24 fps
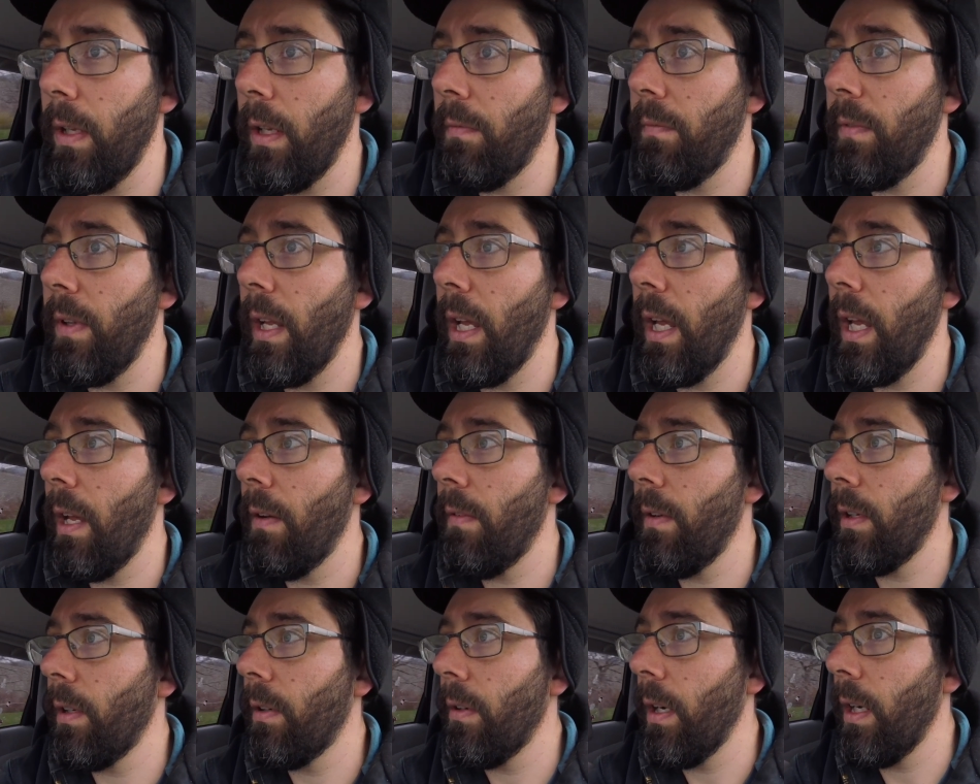they have
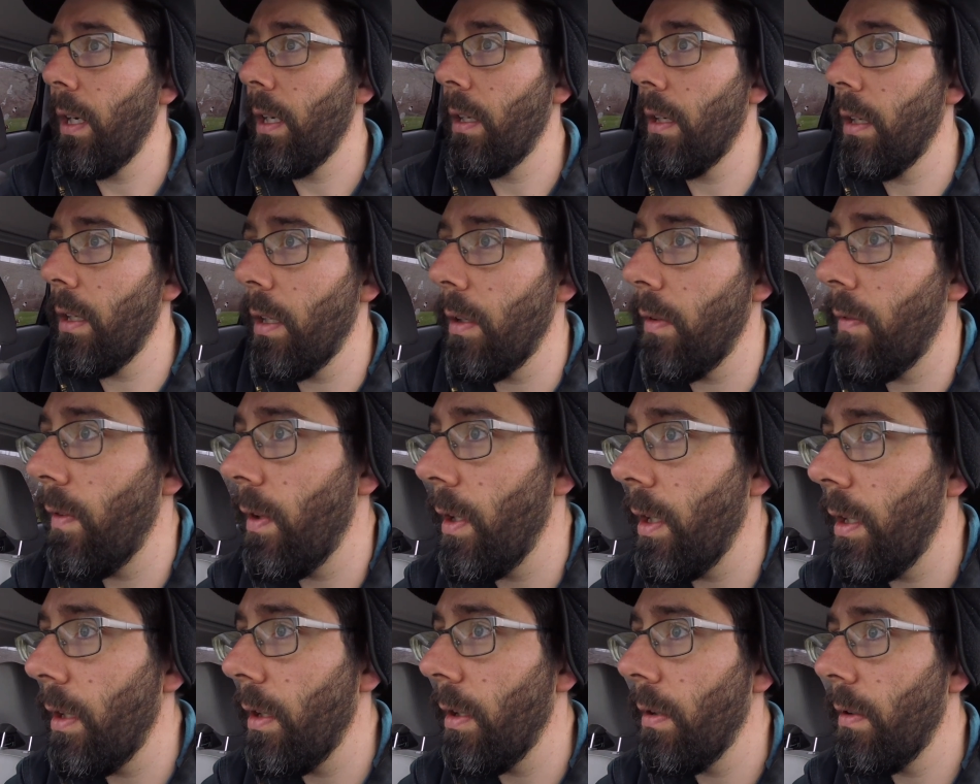it, great. If
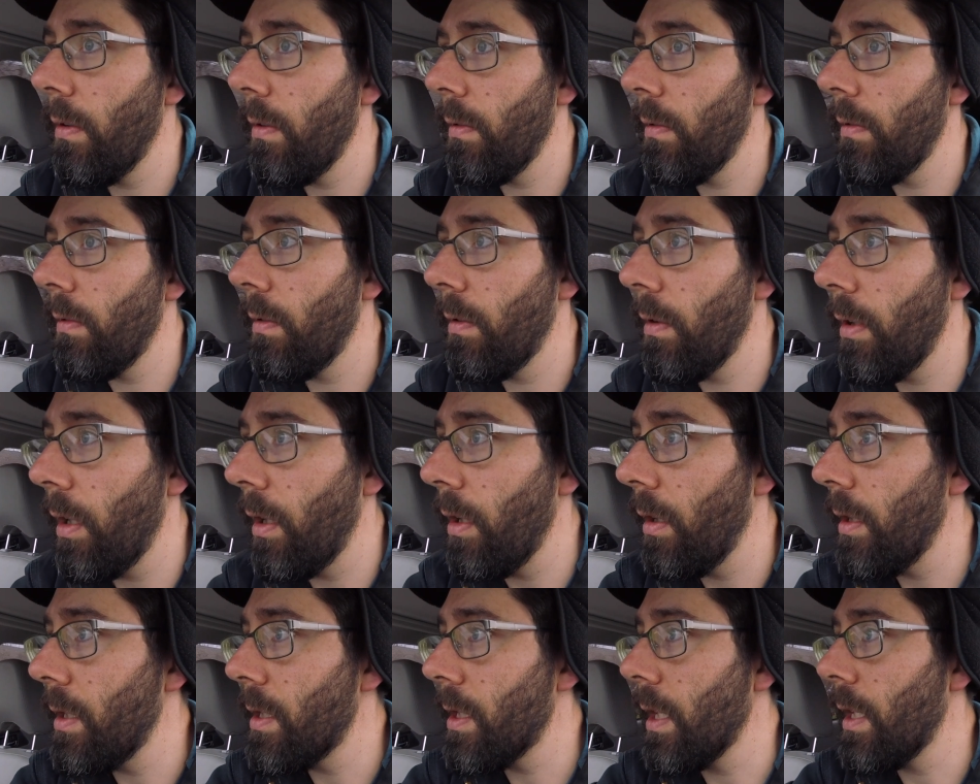they don't, I'll at
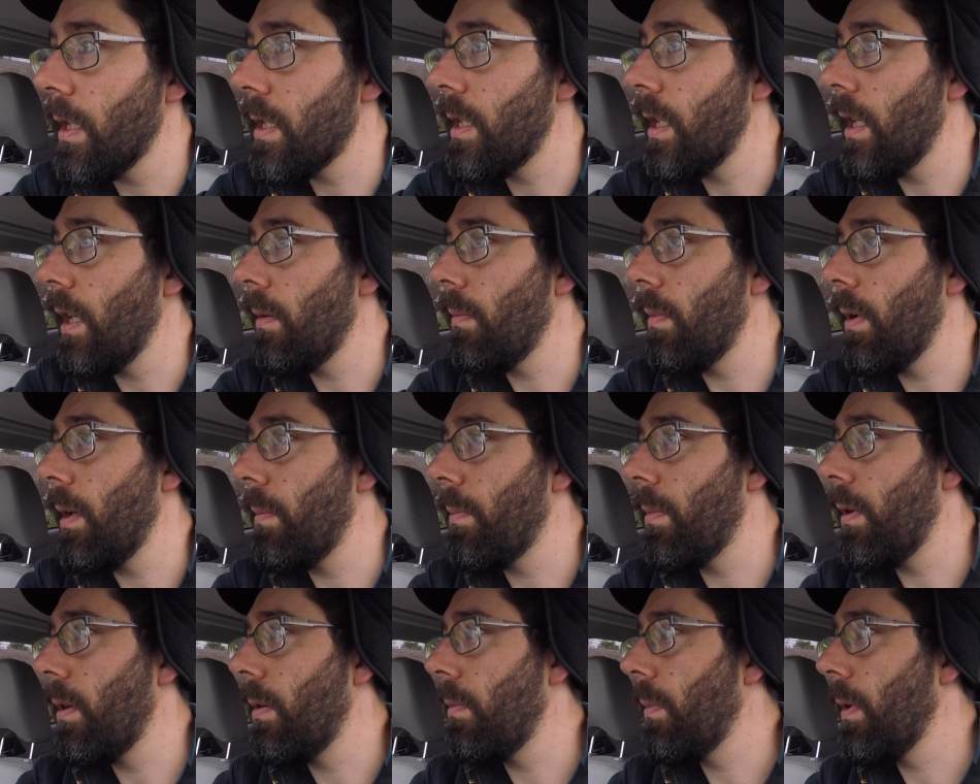least get
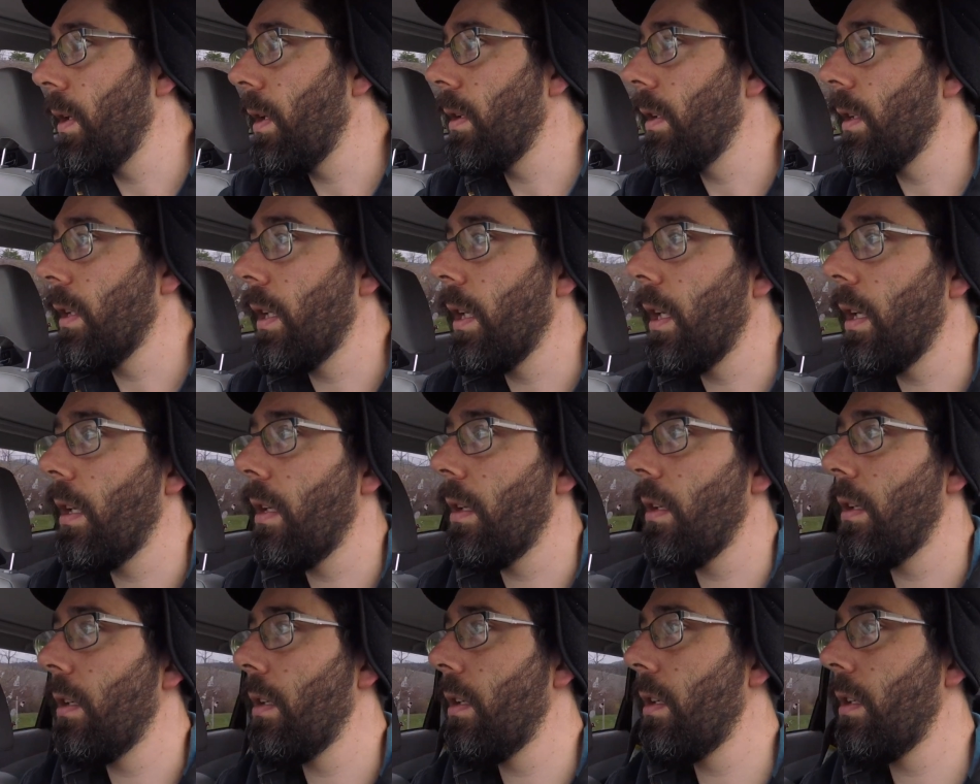sandpaper and be able to get
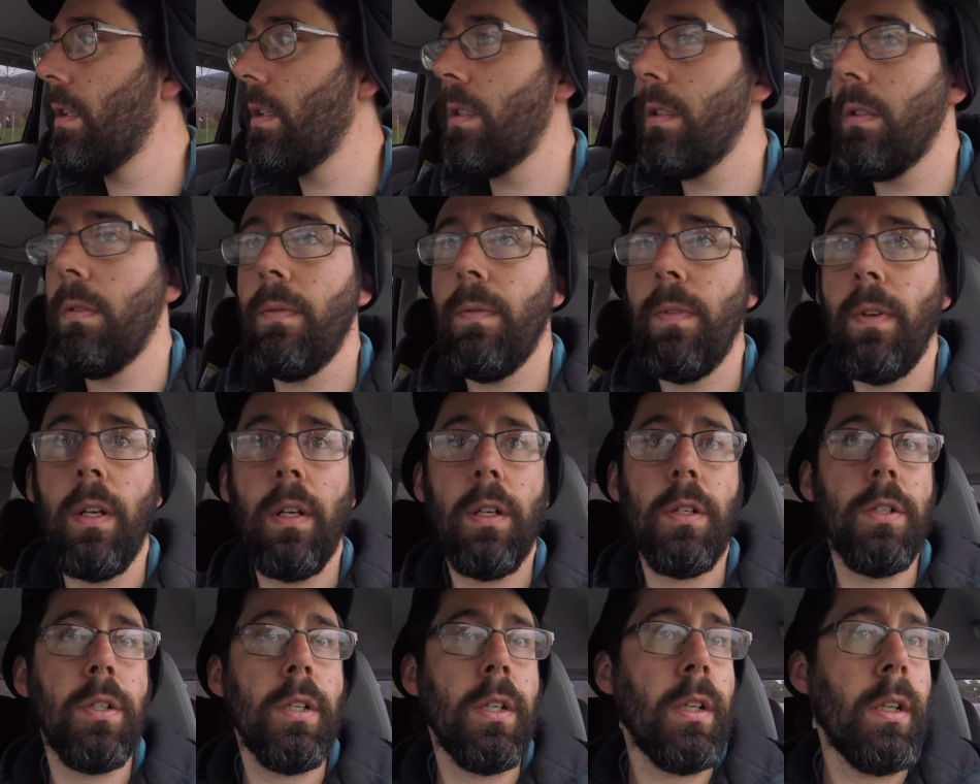to
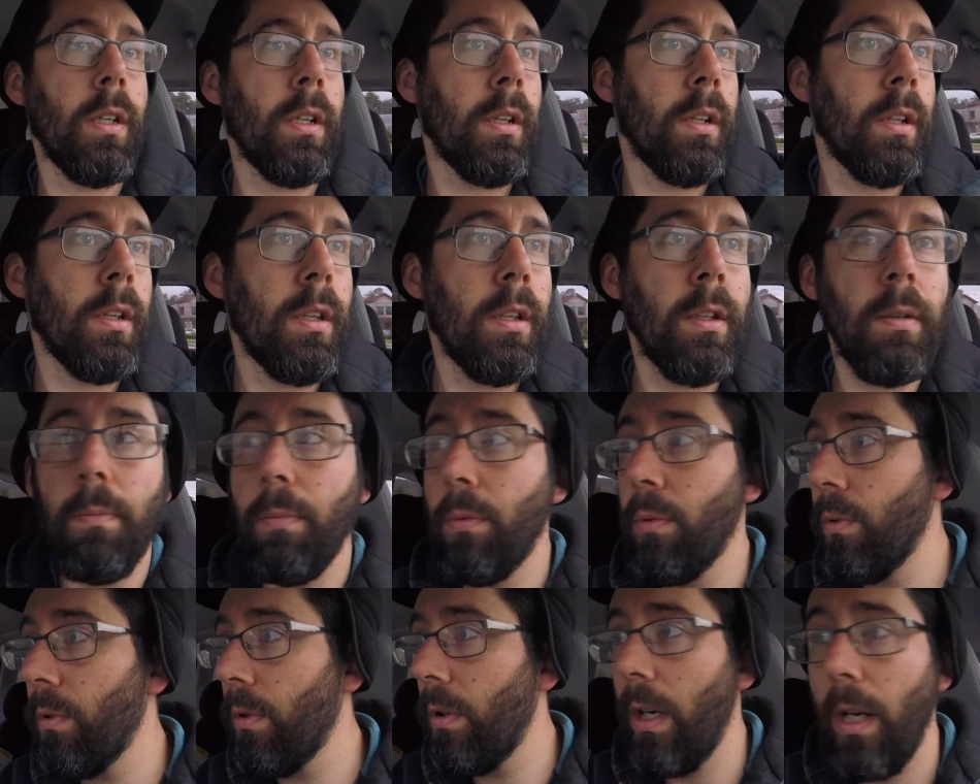finishing the
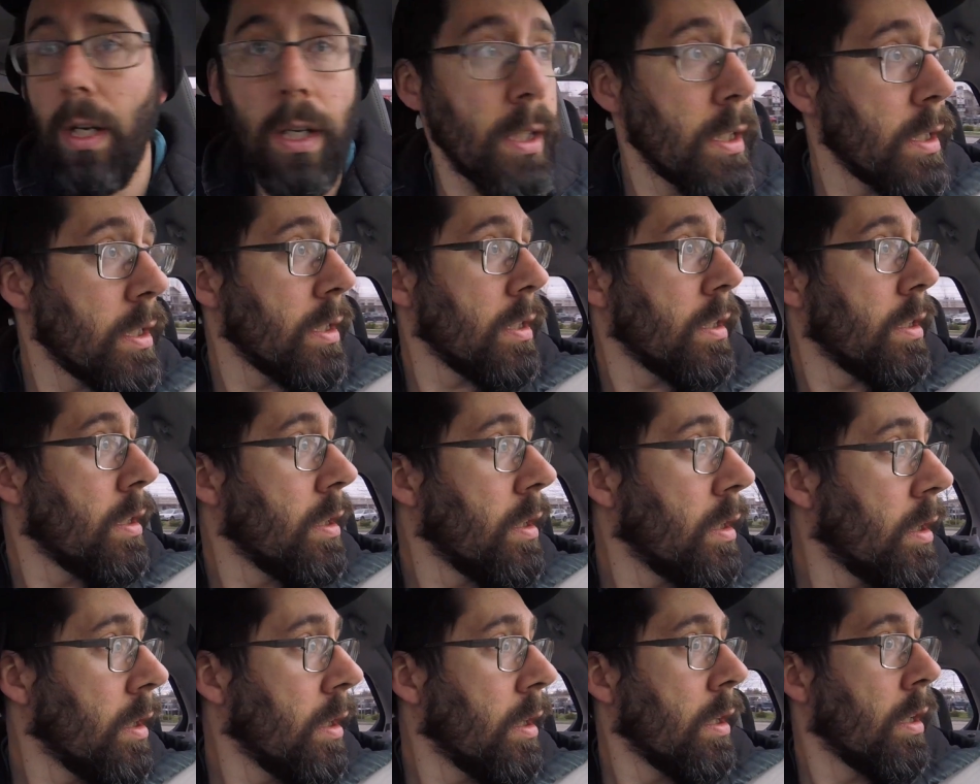press,
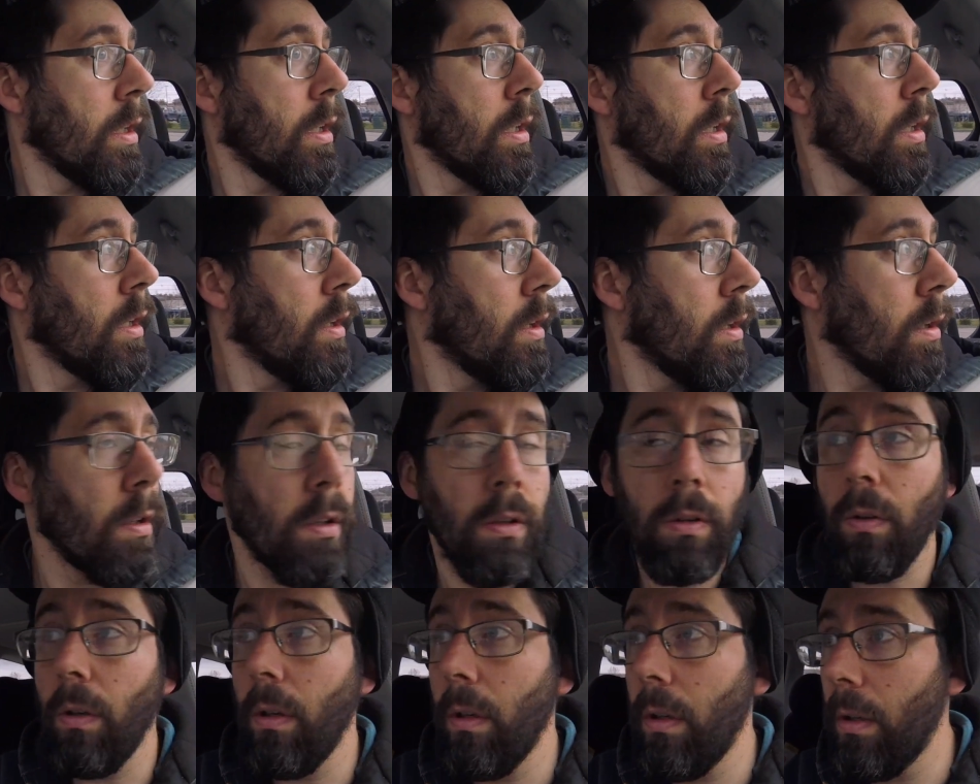
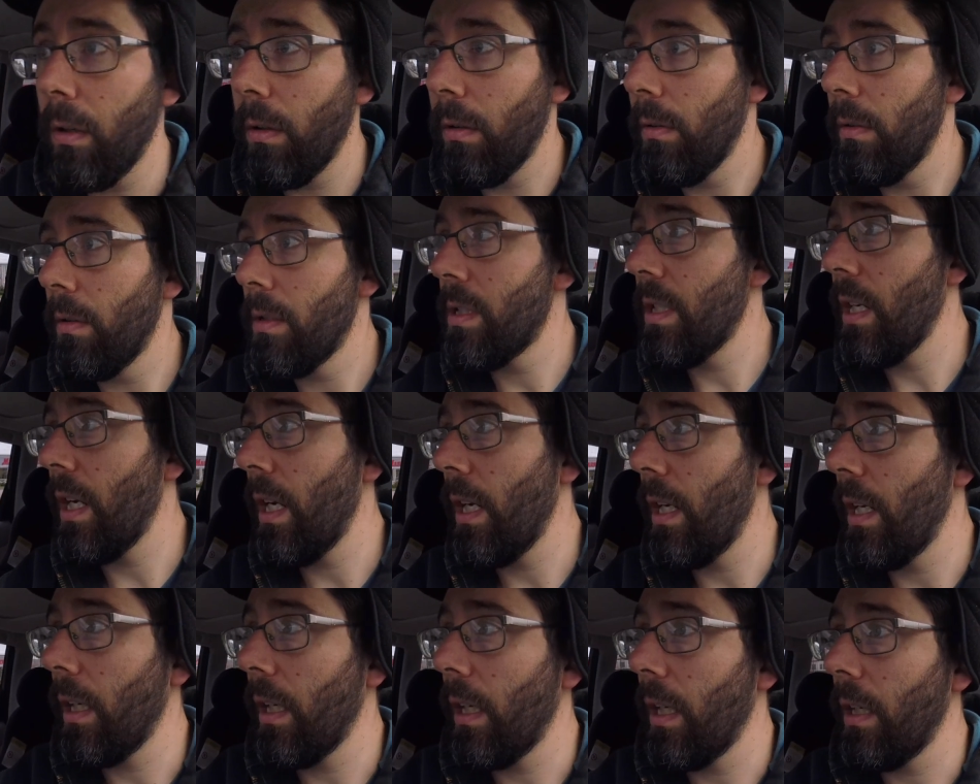or
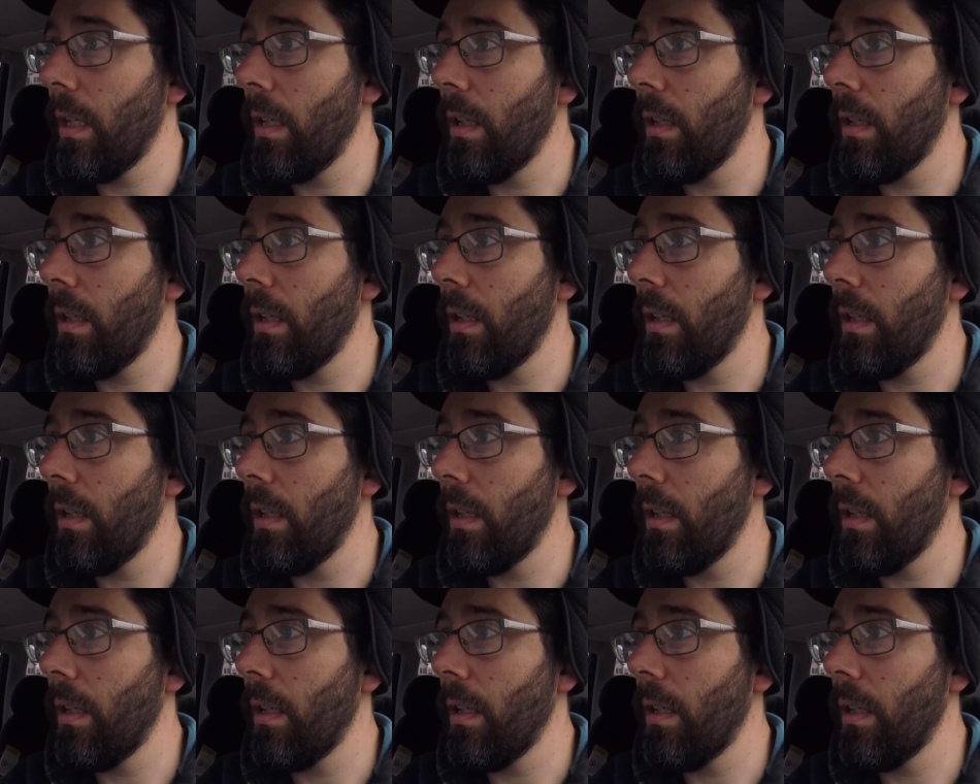sanding it